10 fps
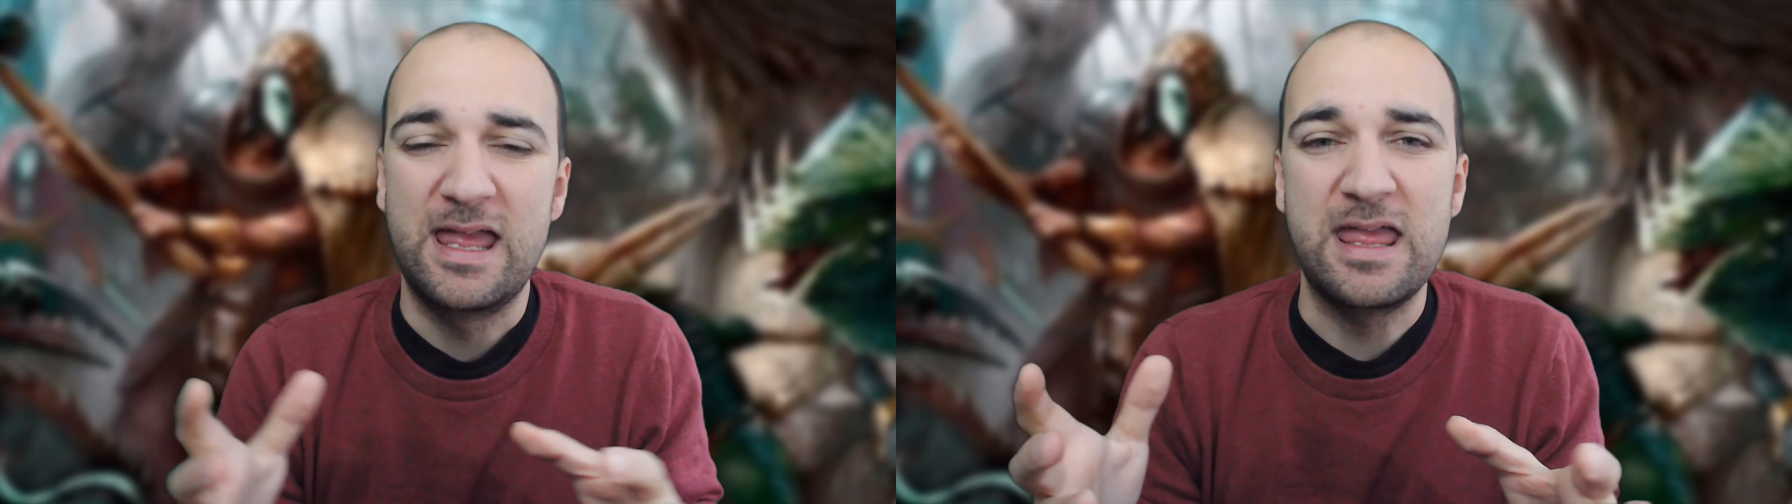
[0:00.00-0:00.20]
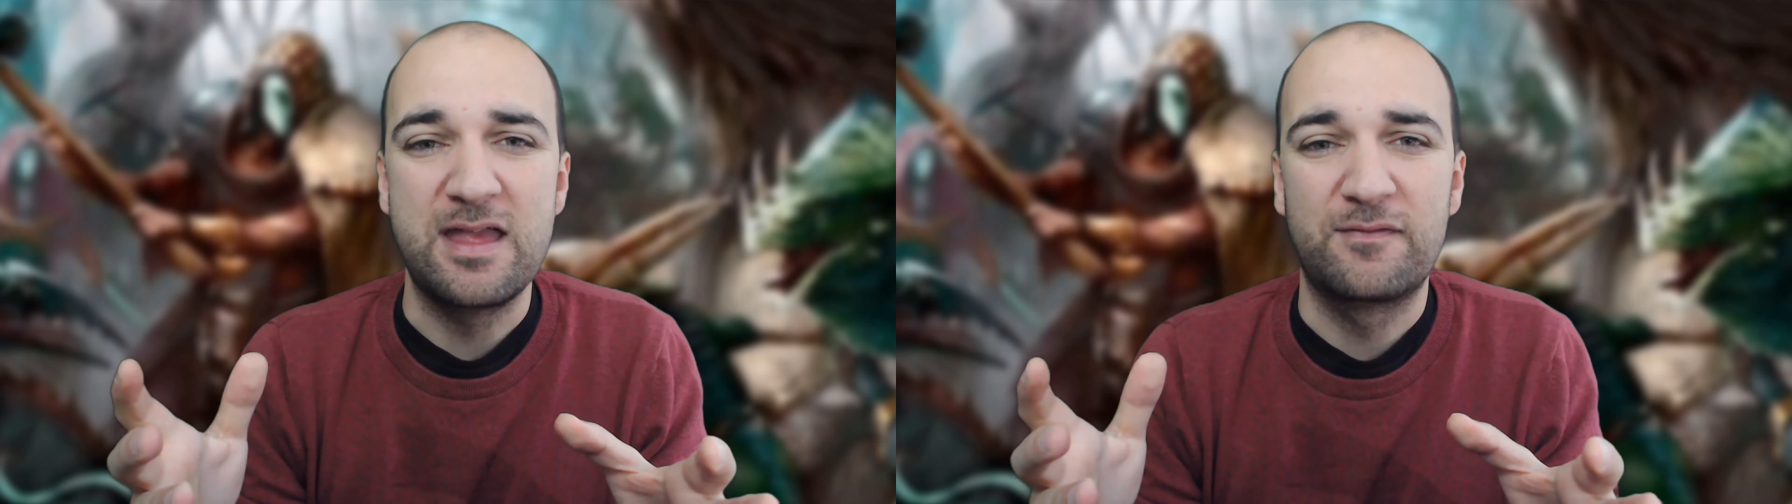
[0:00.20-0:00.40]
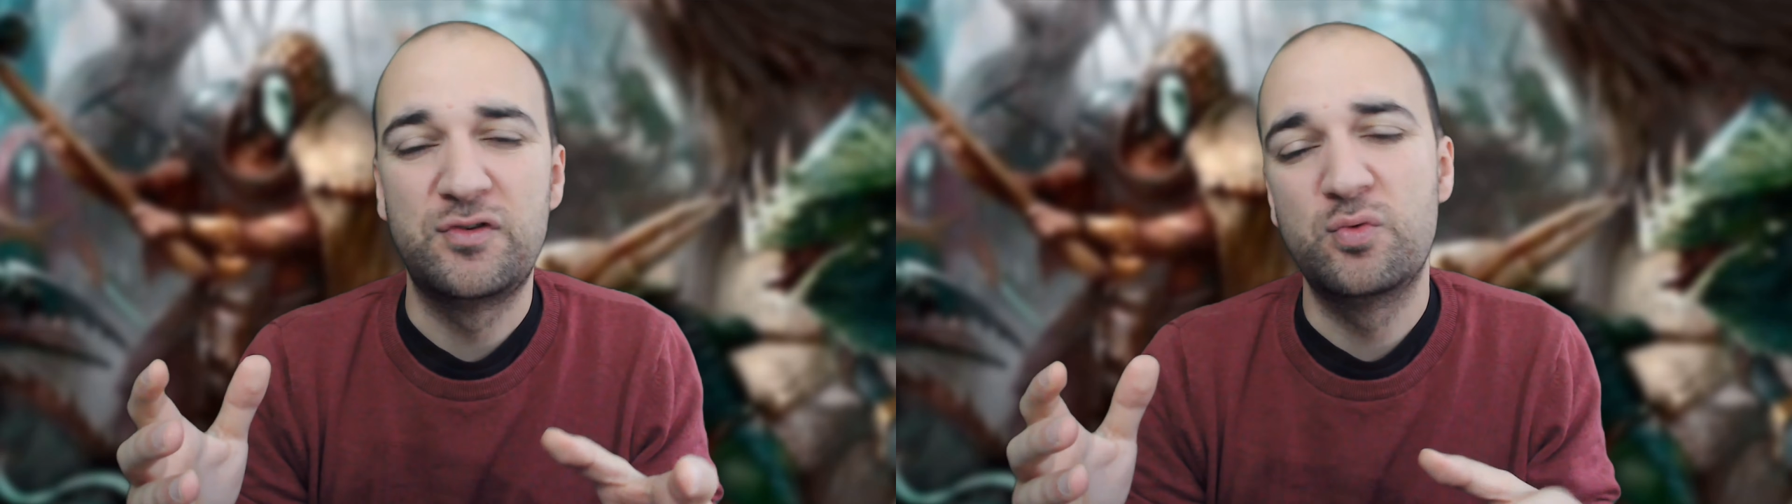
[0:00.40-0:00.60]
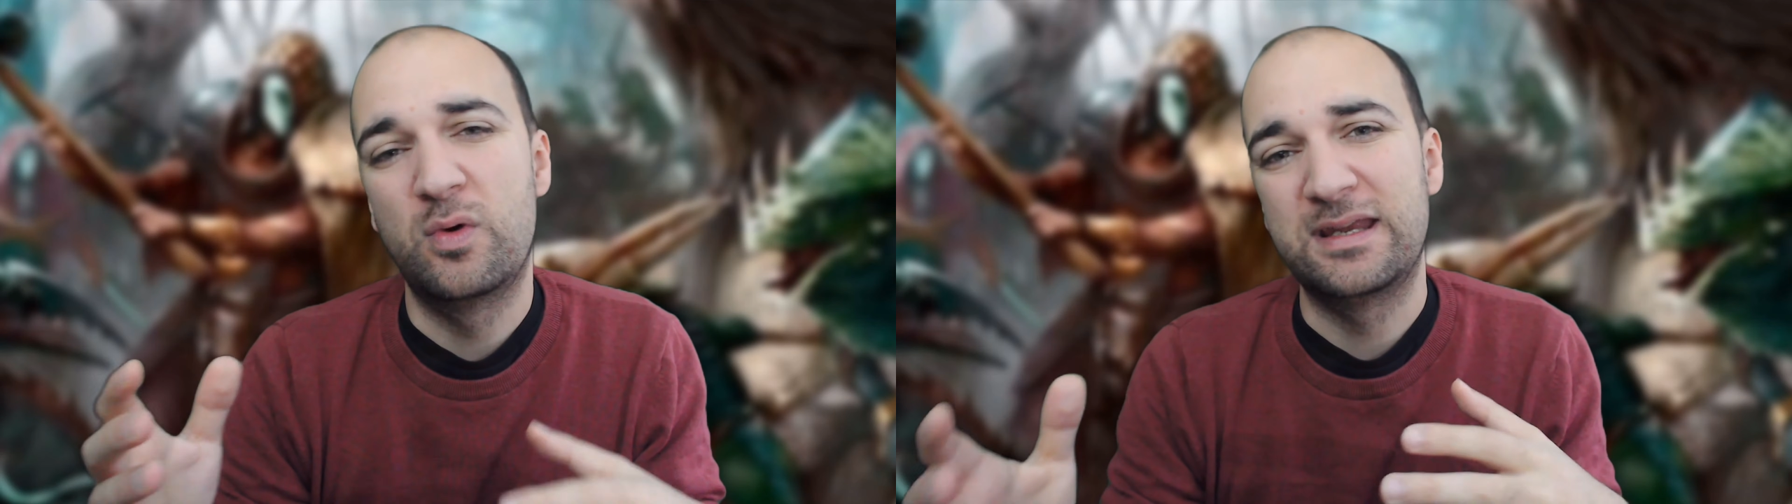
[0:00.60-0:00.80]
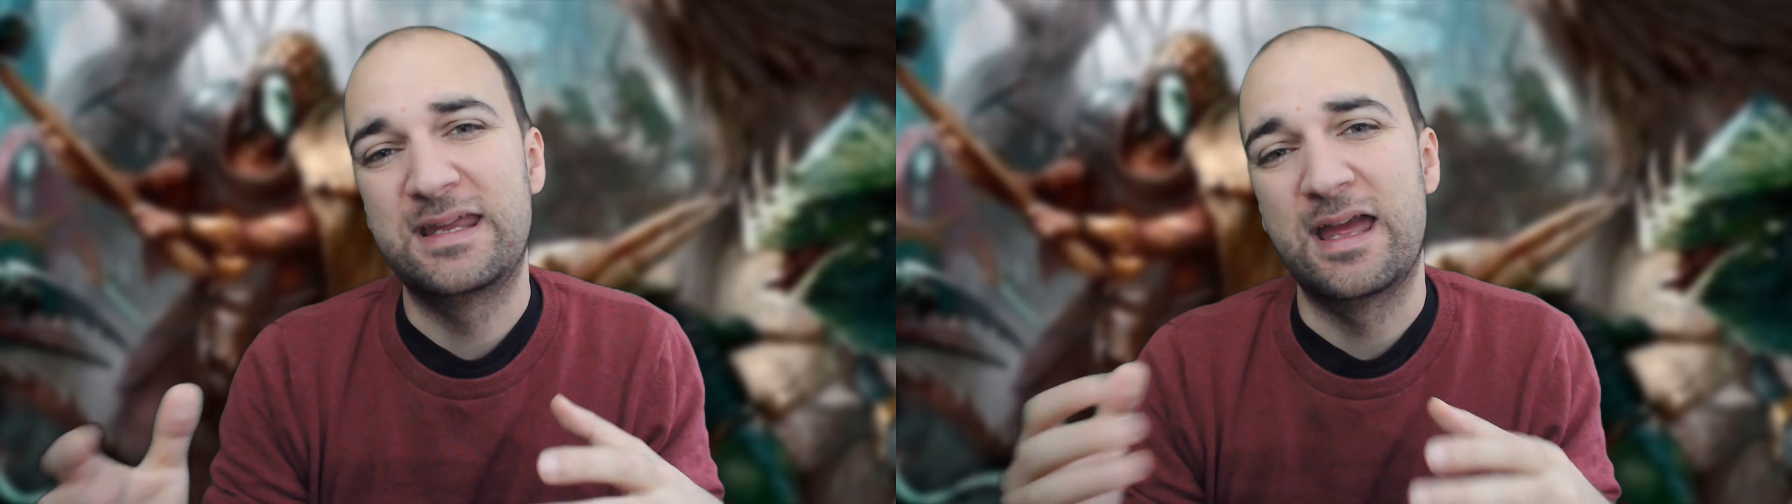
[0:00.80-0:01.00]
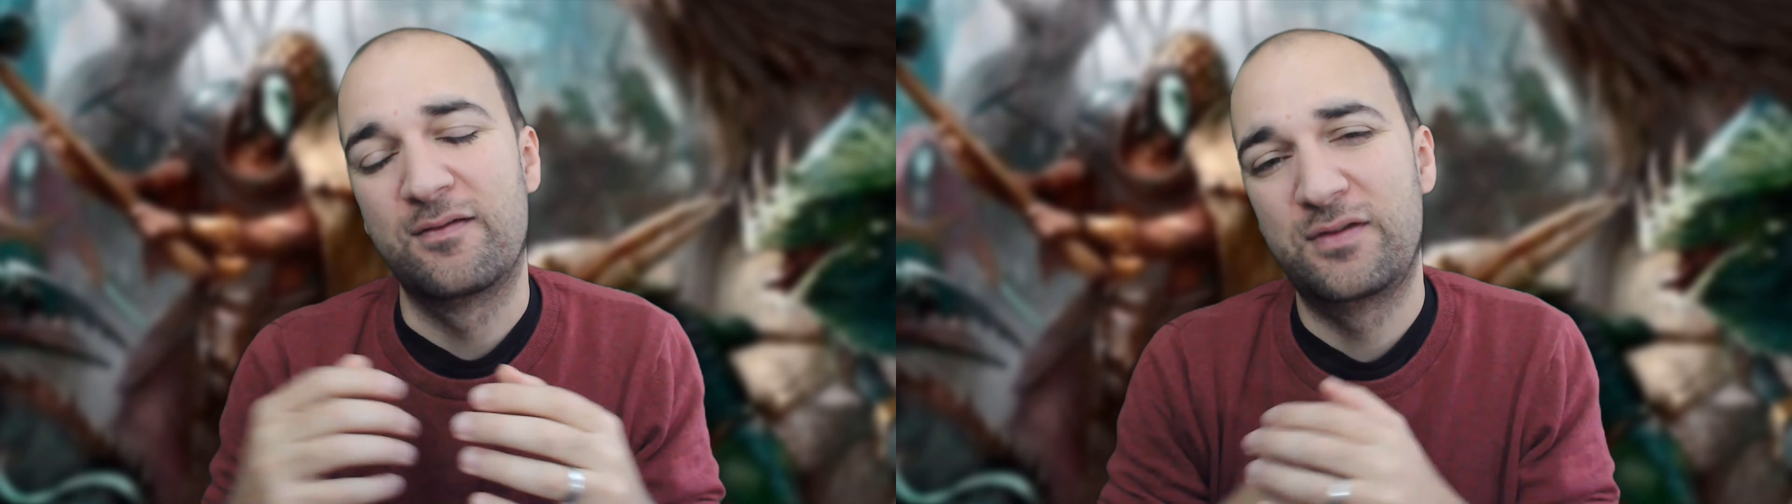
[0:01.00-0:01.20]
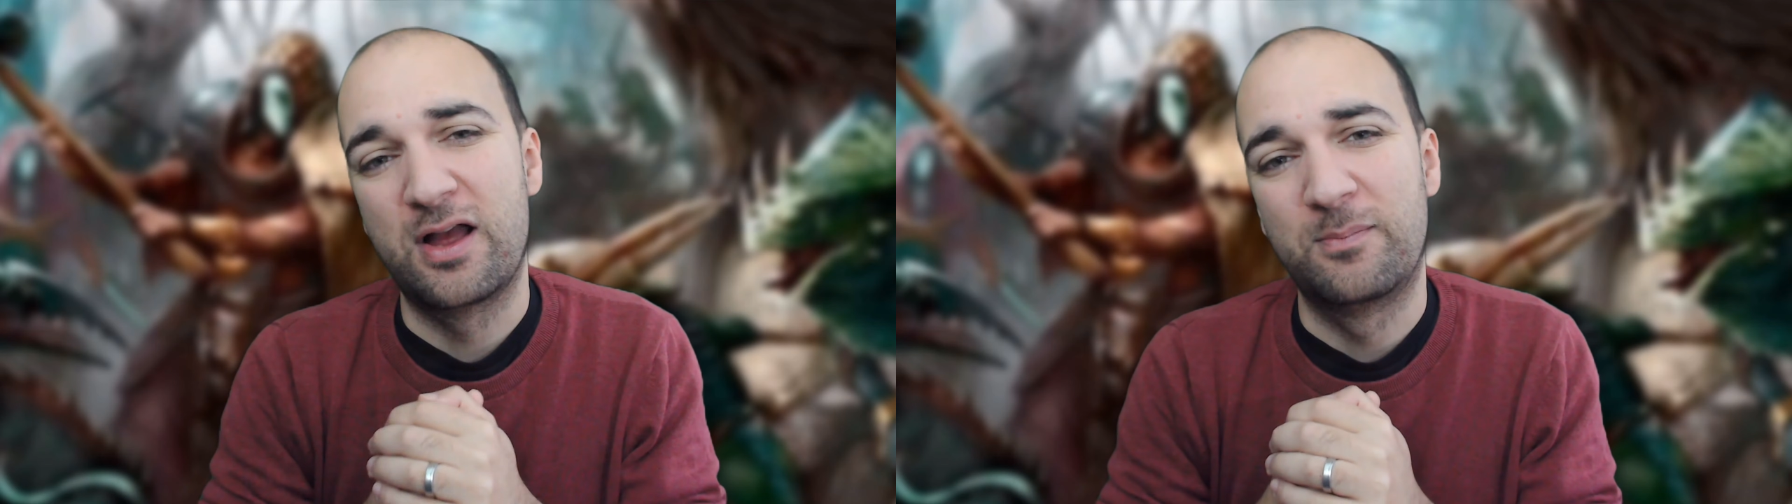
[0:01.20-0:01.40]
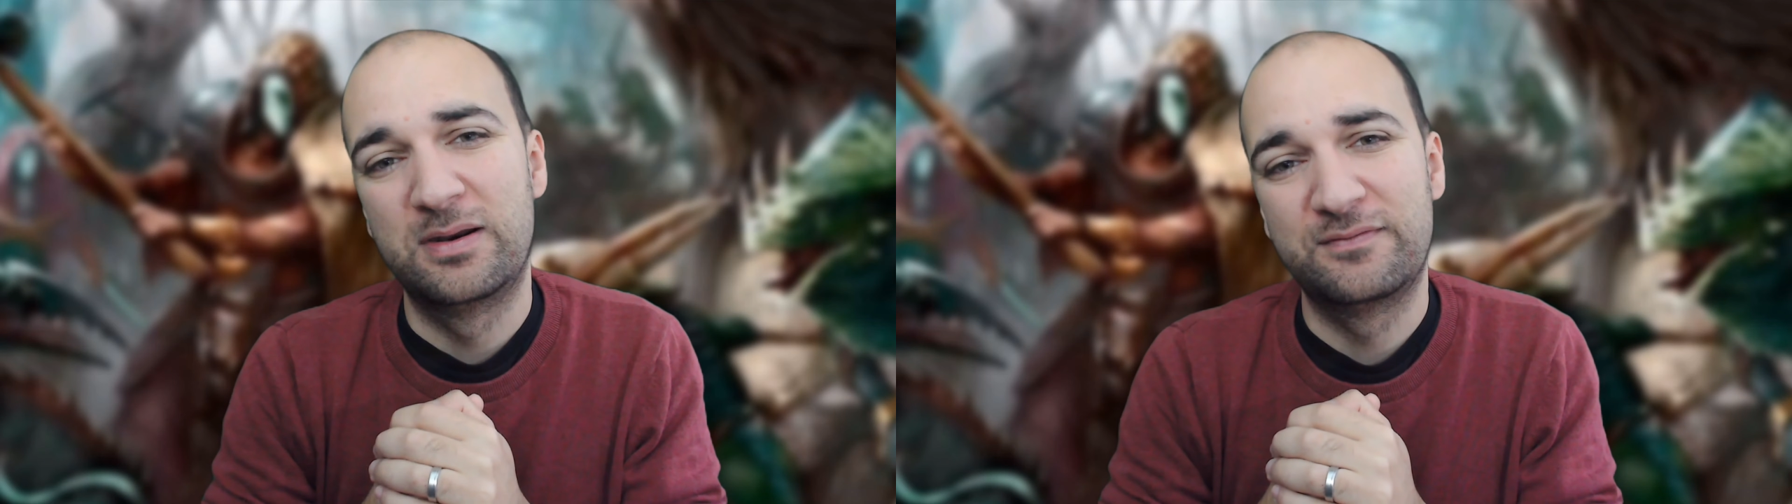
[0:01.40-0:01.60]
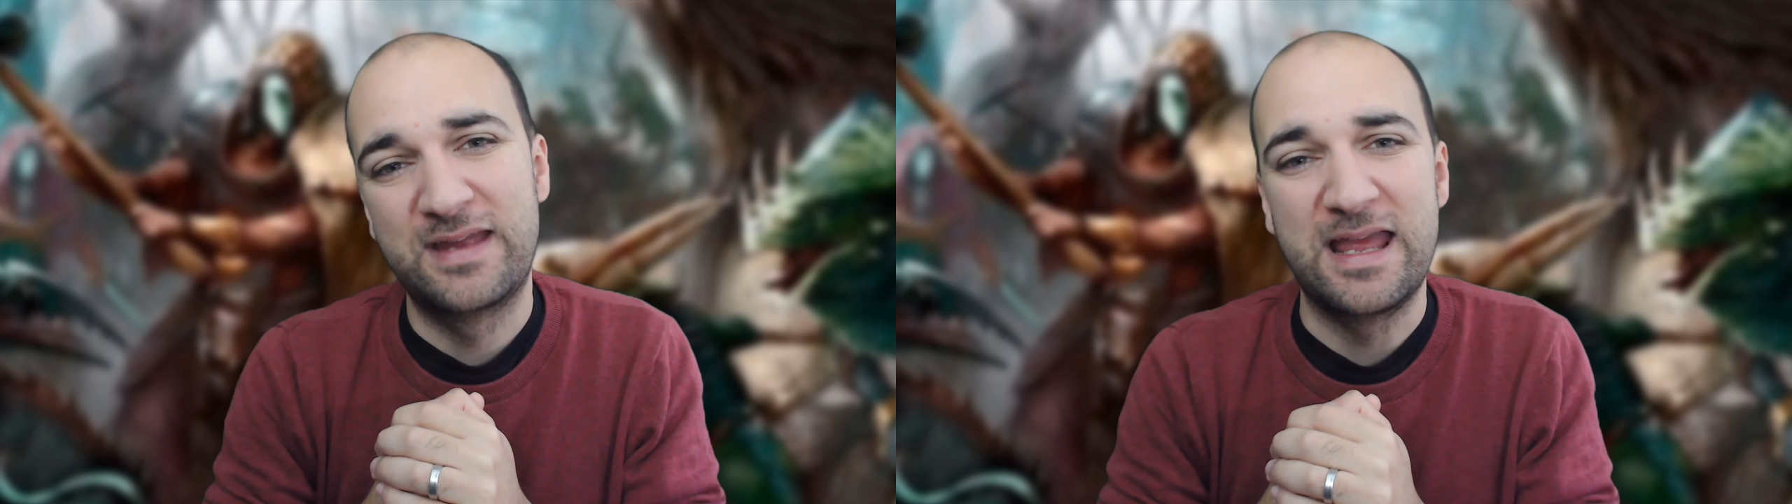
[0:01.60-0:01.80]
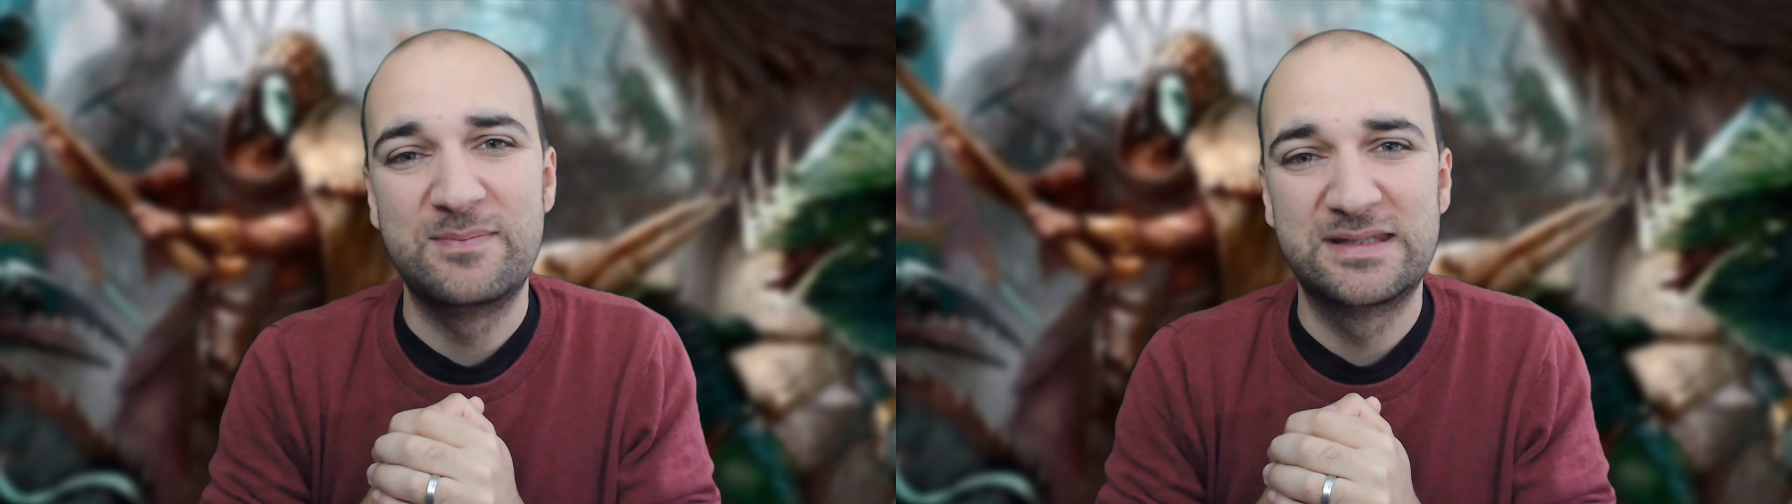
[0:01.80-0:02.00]
if you want to get a couple of
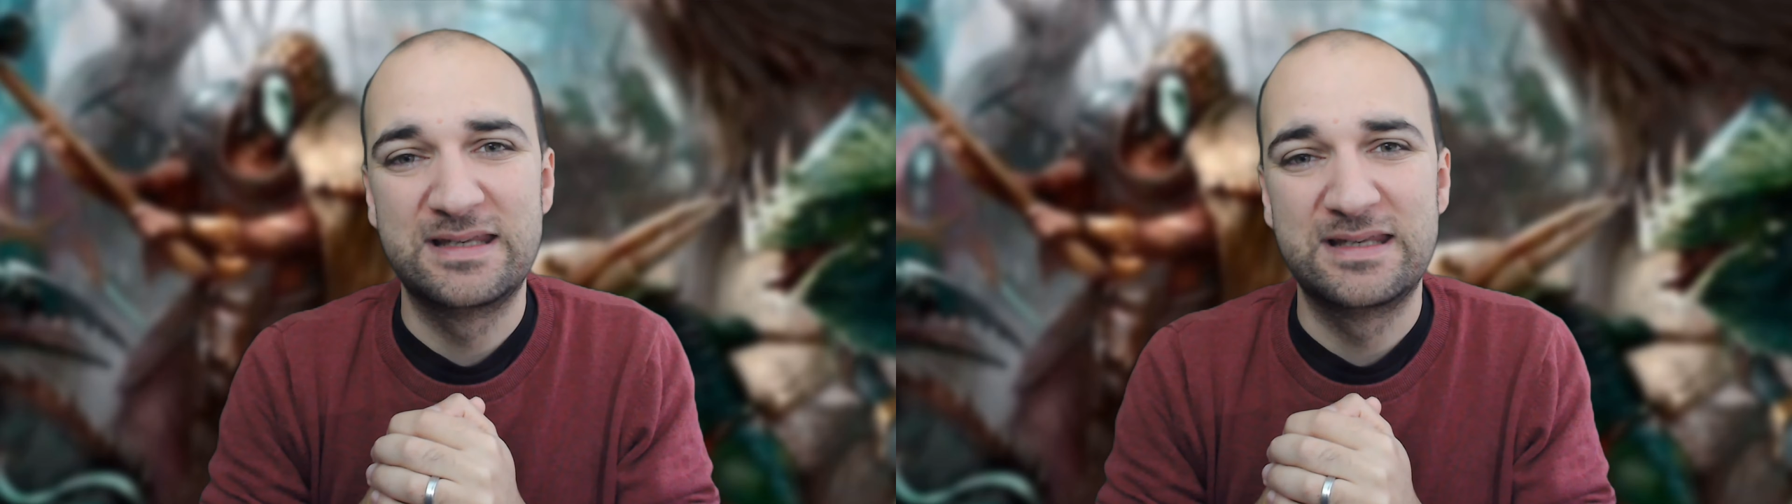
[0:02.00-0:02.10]
games